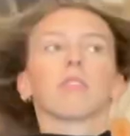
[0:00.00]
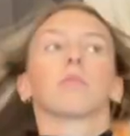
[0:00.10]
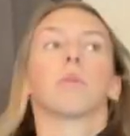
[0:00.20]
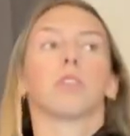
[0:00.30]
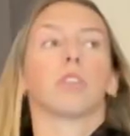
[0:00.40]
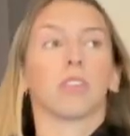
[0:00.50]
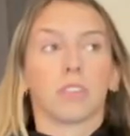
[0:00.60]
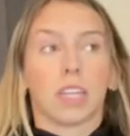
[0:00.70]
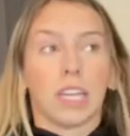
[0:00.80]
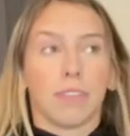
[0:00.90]
and sweatshirts,
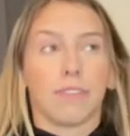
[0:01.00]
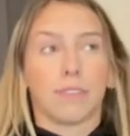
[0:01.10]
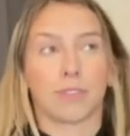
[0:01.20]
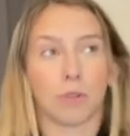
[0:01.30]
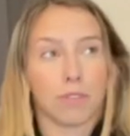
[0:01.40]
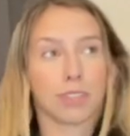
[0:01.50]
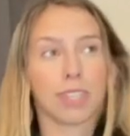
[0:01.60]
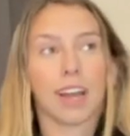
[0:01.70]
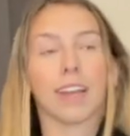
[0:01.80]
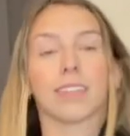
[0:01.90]
and if it was
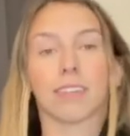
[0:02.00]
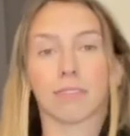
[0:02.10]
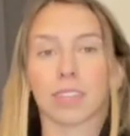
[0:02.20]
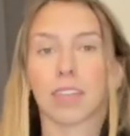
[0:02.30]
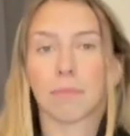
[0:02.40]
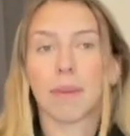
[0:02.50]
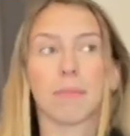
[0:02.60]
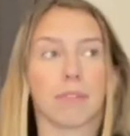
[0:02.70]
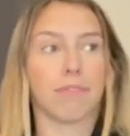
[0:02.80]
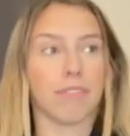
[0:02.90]
oversized, I was like, maybe
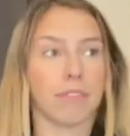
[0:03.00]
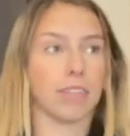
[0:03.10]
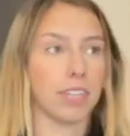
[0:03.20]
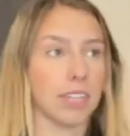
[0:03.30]
it'll fit really